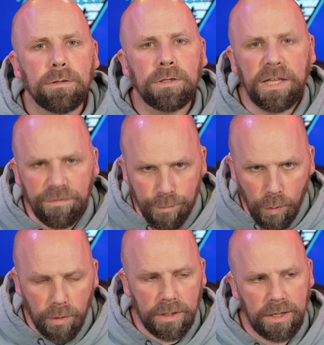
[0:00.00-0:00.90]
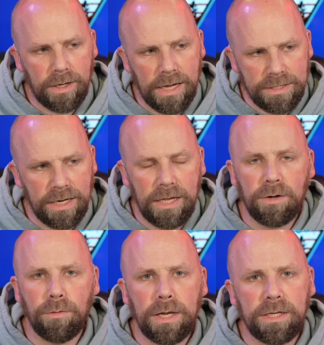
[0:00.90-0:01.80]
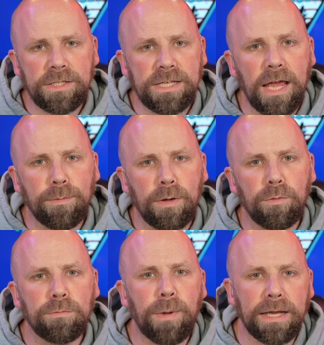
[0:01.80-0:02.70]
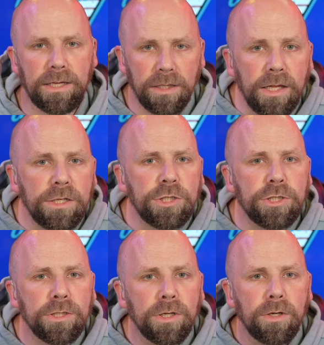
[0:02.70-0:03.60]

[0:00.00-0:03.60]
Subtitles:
Liv Morgan has an in-ring segment with Becky Lynch